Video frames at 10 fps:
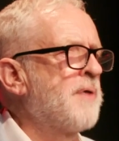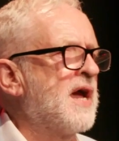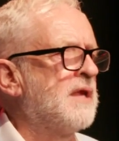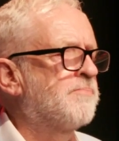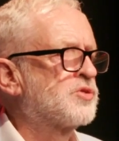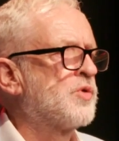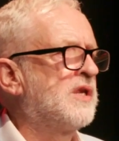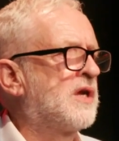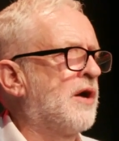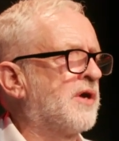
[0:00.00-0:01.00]
paid
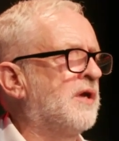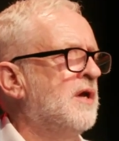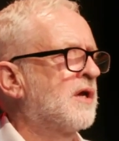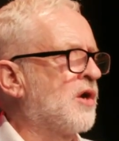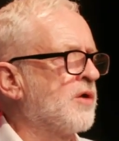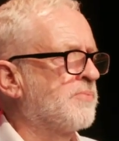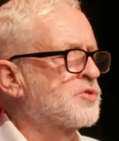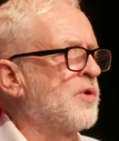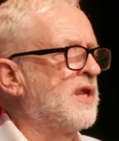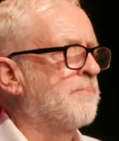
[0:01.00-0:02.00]
between going, going
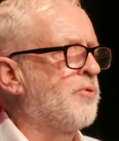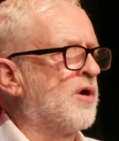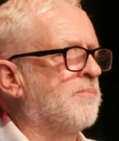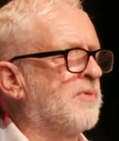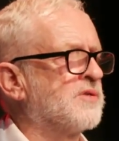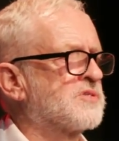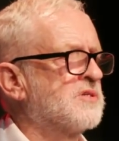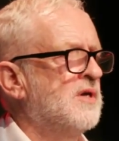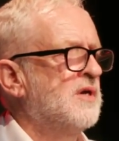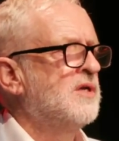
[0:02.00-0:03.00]
between appointments,